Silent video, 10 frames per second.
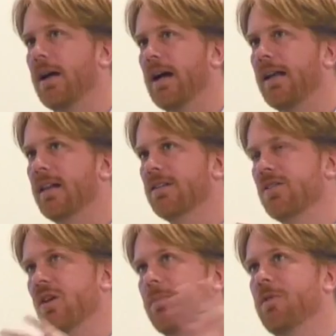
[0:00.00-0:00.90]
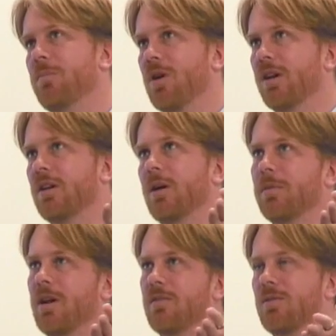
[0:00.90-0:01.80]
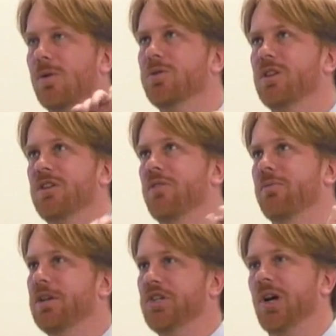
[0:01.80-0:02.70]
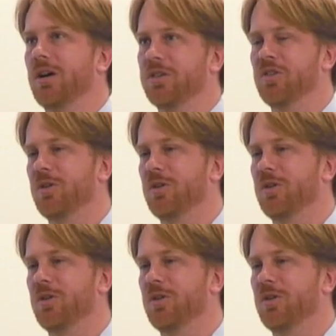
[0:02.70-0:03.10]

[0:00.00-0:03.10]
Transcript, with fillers: I, I, like to chop the market up kind of grossly into three chunks.